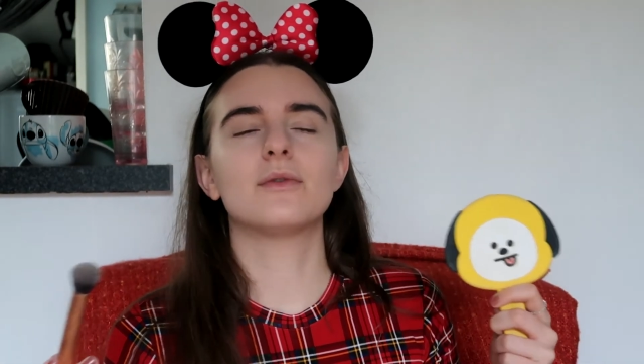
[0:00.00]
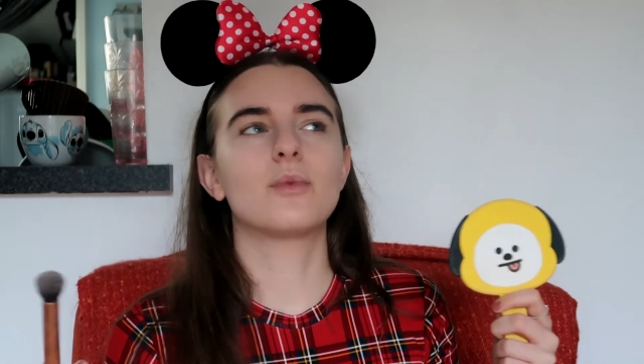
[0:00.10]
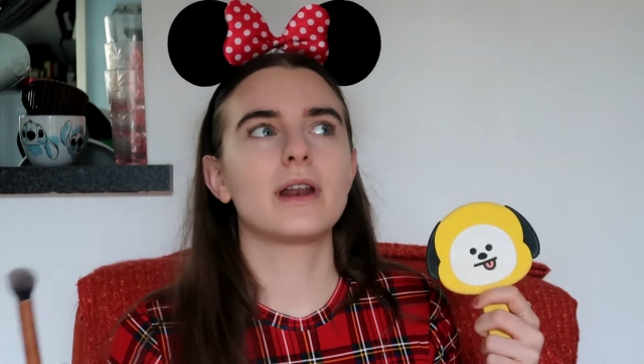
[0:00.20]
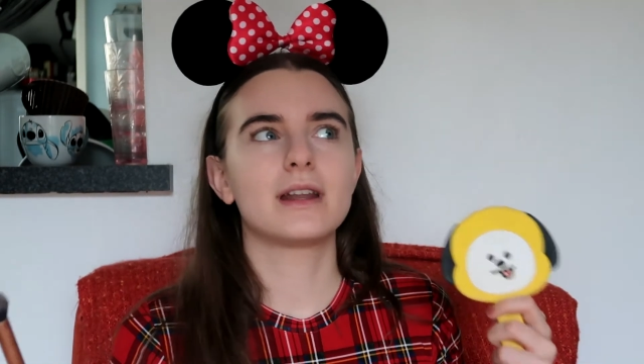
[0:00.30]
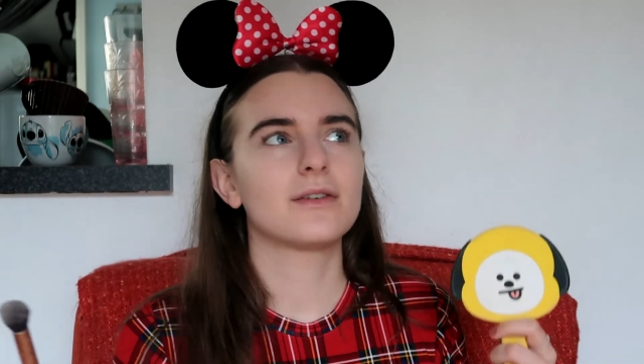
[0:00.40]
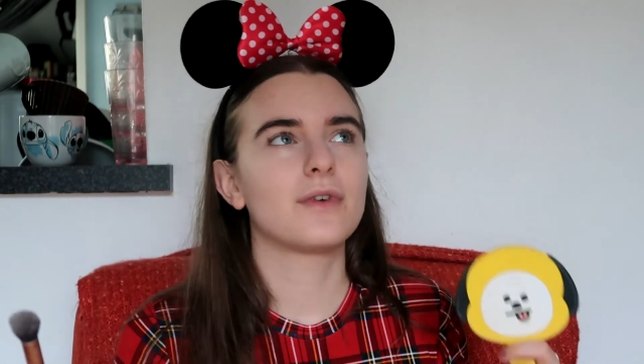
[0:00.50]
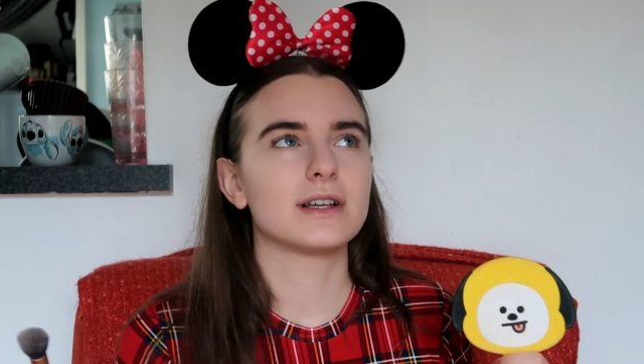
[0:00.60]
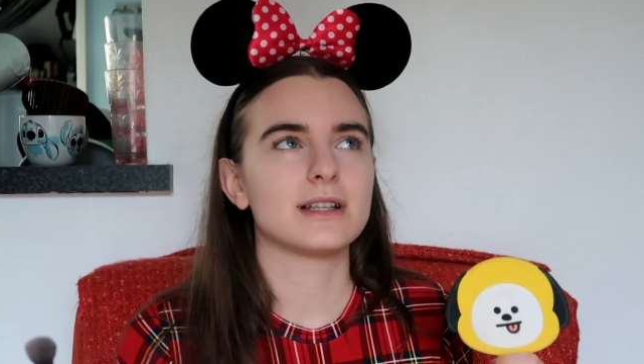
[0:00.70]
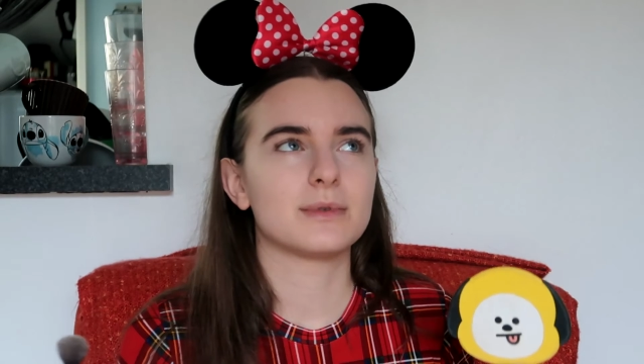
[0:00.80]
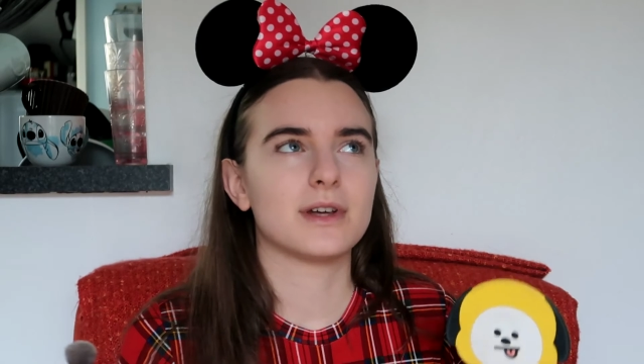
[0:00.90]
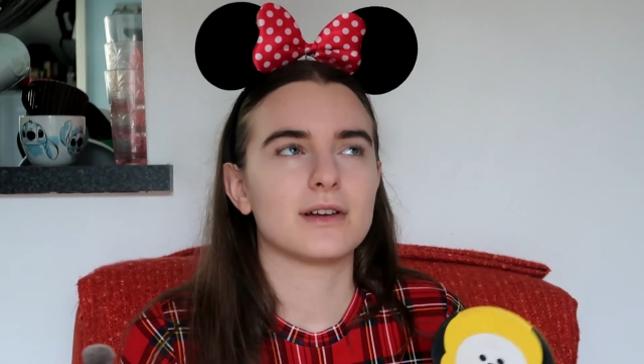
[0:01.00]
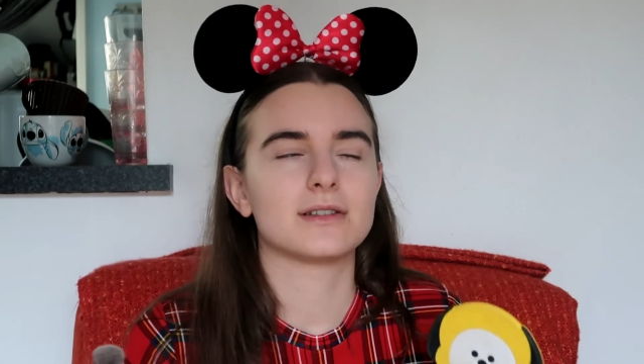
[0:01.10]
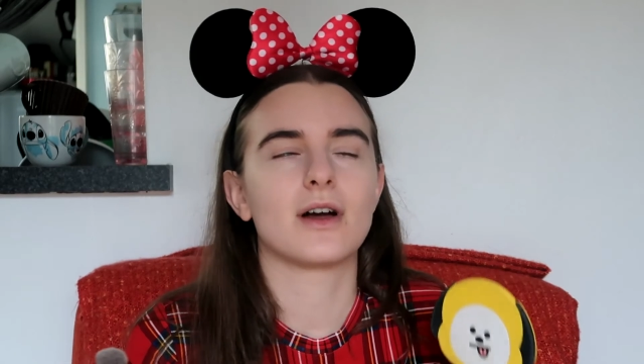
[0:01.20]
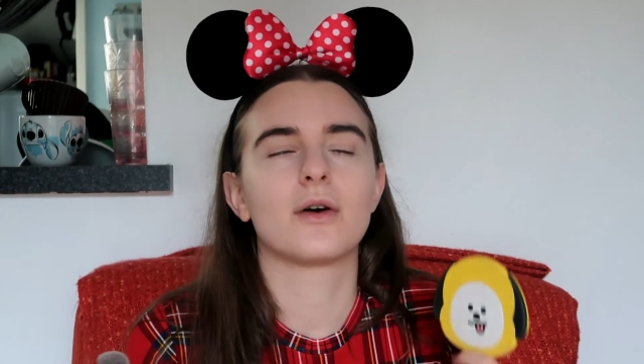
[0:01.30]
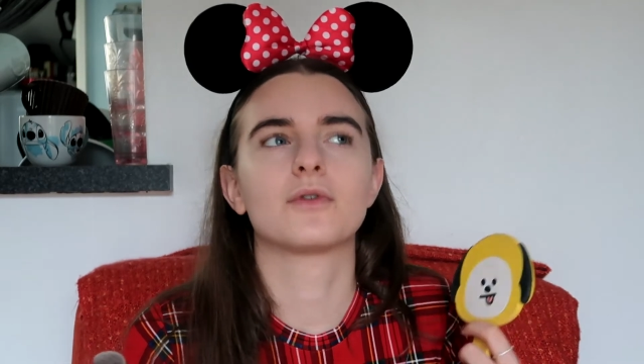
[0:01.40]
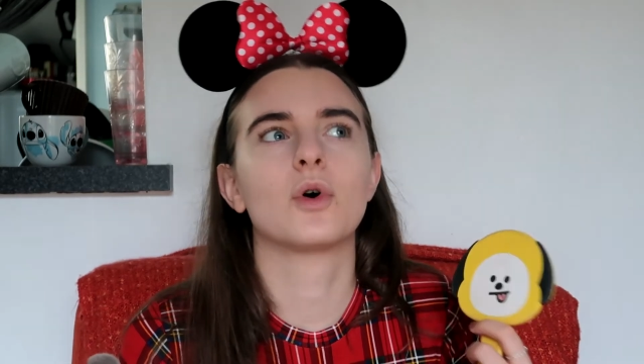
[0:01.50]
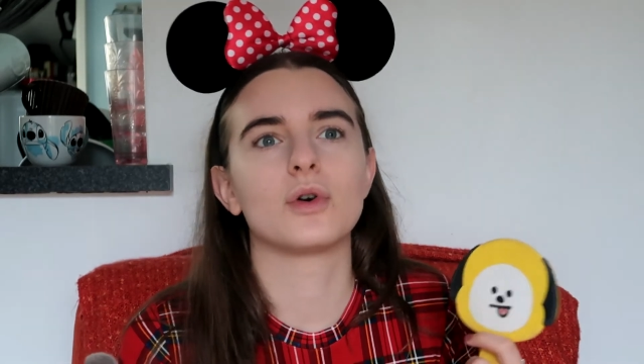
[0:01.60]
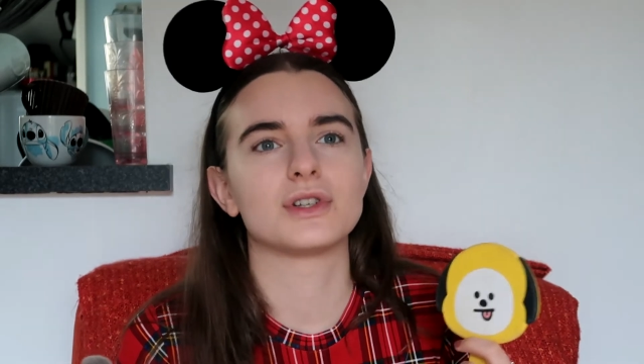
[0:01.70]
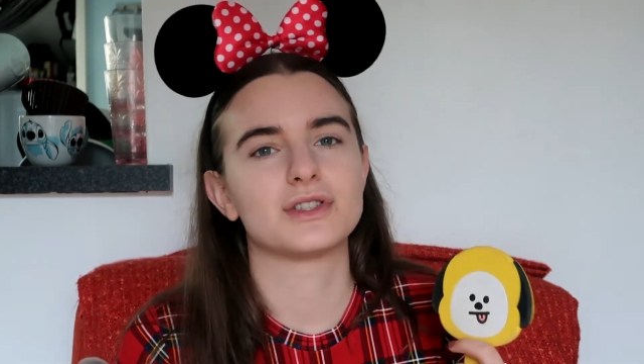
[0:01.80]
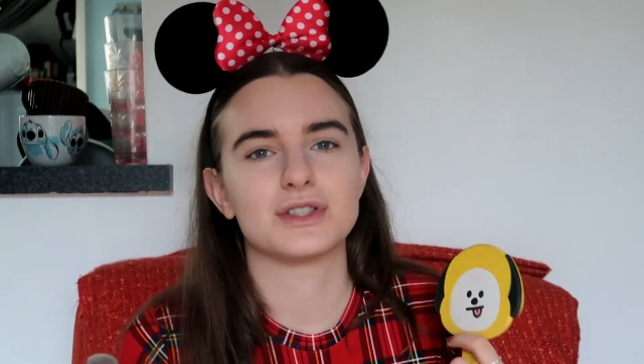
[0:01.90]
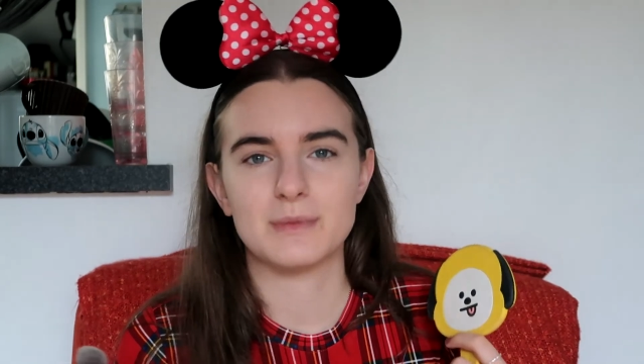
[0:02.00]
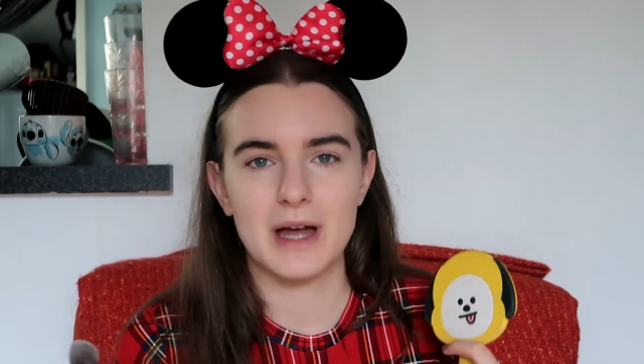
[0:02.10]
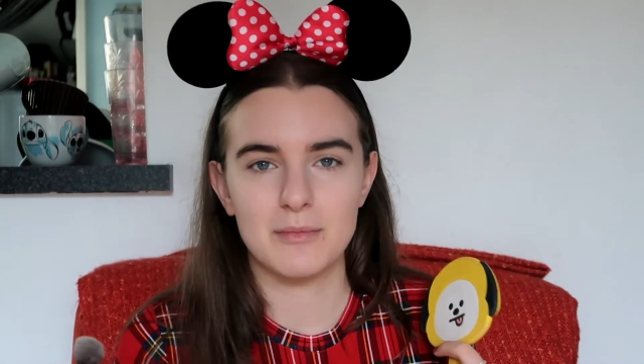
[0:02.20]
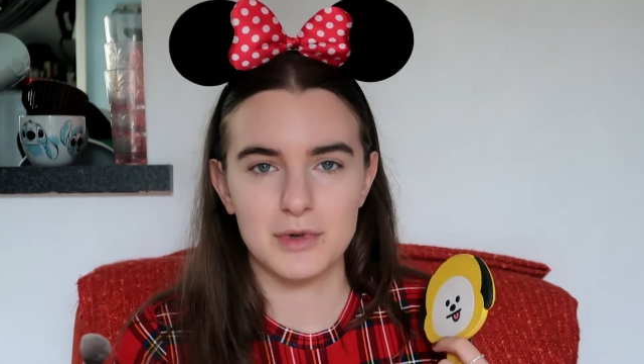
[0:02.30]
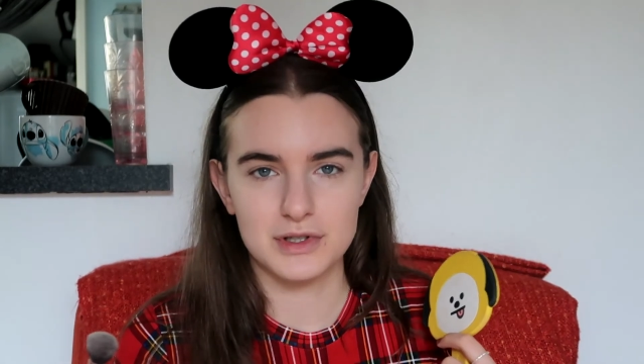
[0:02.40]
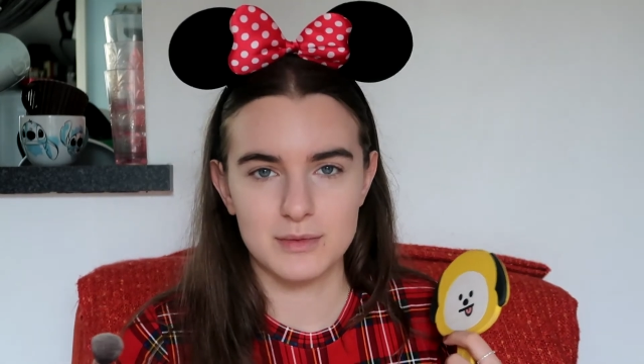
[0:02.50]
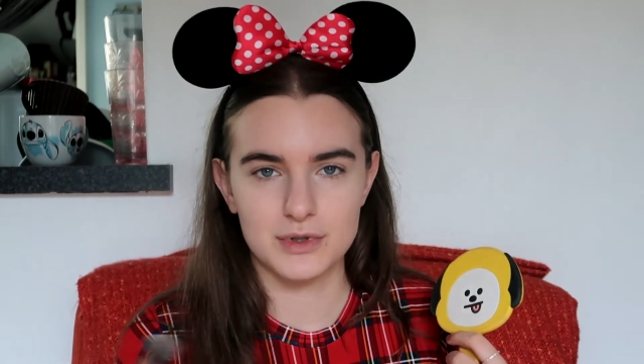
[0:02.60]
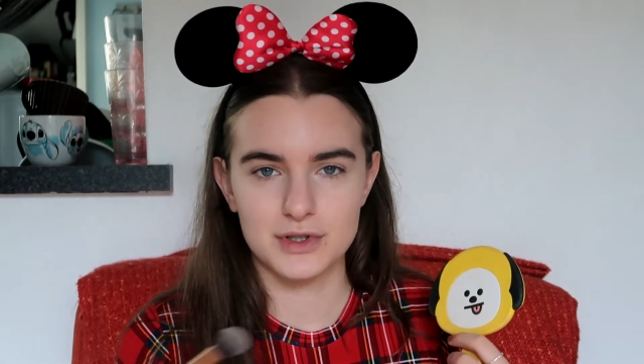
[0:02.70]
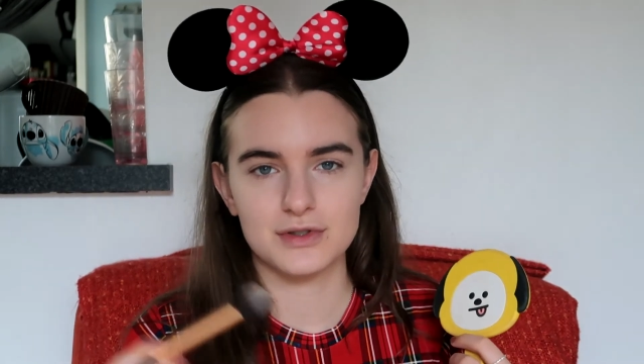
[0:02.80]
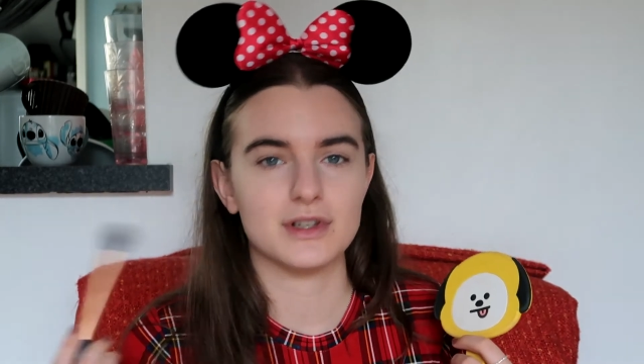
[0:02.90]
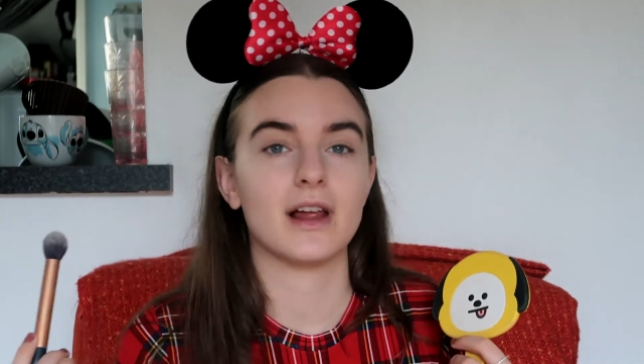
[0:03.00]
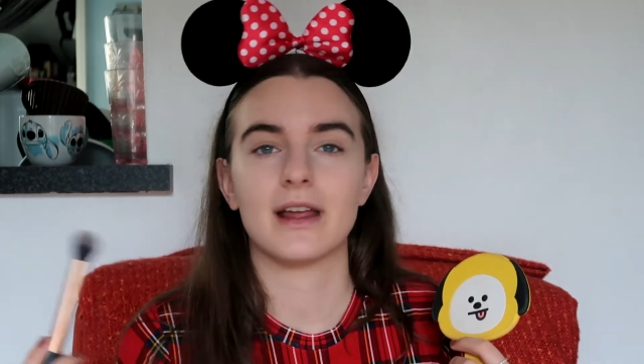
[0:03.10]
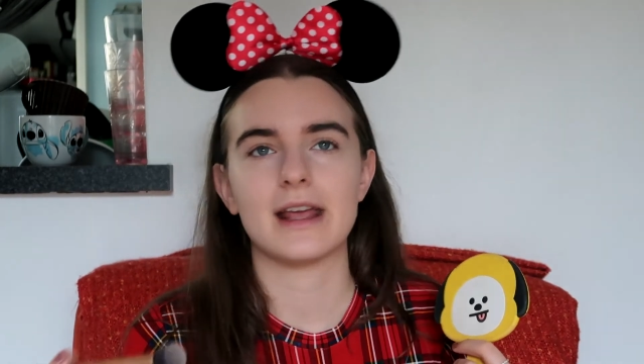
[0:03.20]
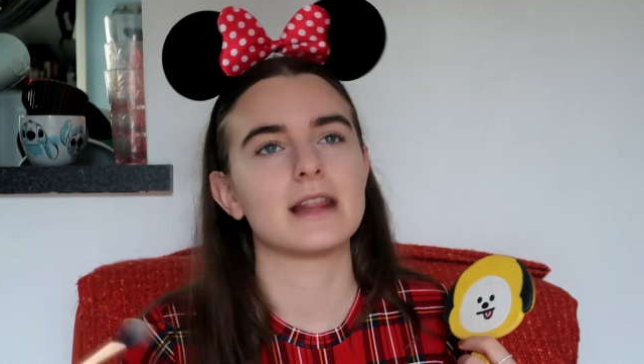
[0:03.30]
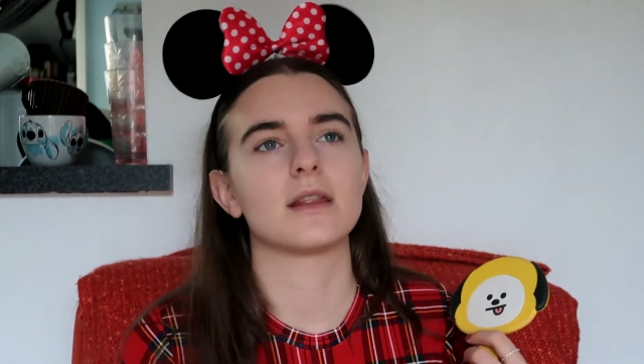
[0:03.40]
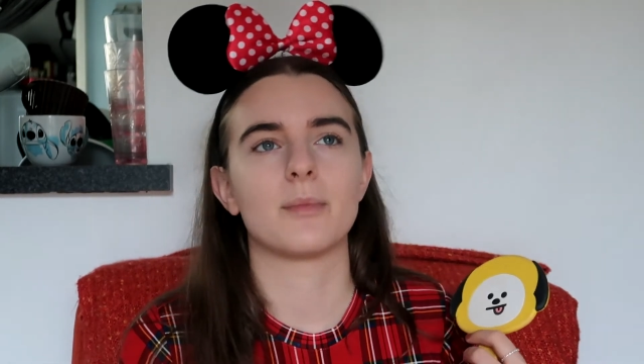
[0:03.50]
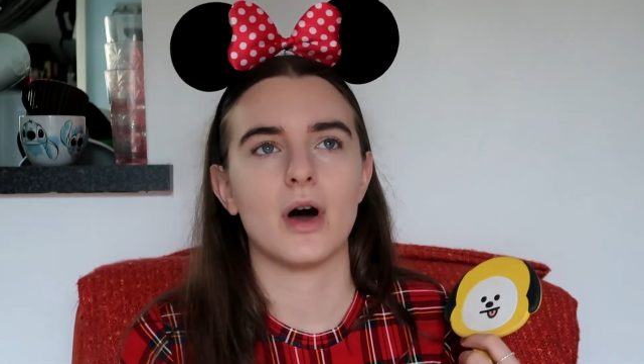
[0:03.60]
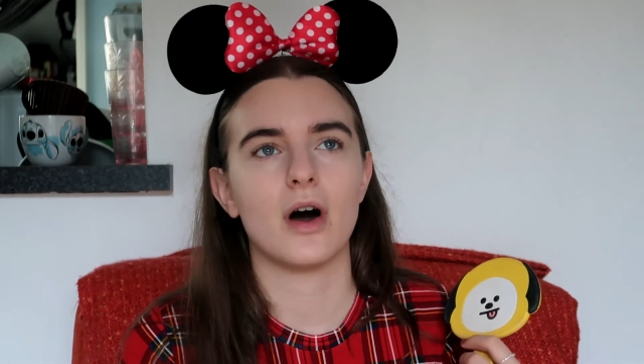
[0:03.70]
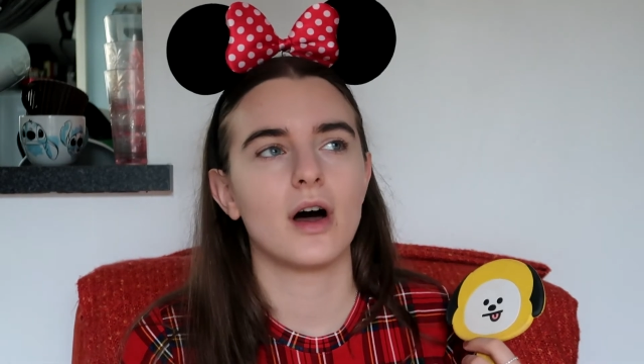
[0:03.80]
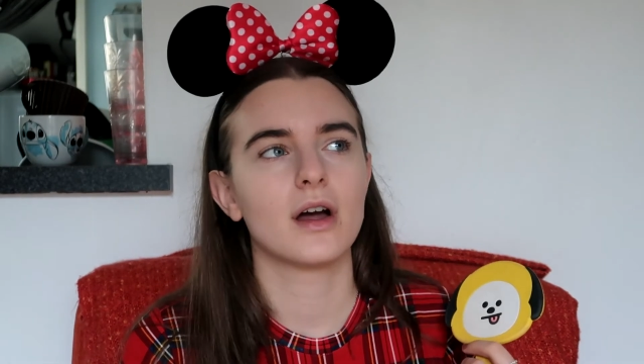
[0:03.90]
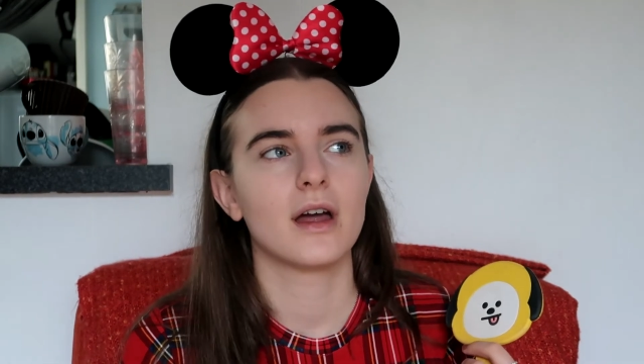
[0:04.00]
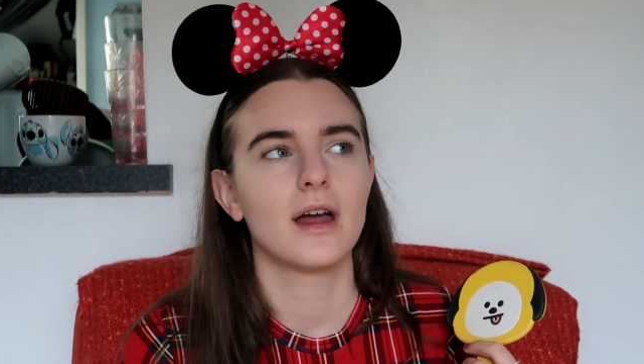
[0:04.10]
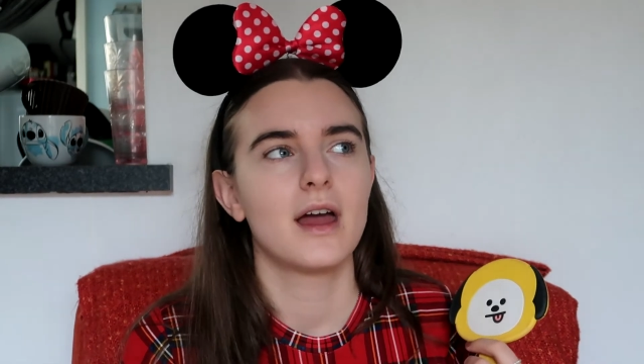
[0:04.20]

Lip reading: went in the first episode, I was like, oh, of course she just met a music producer, like, in the park.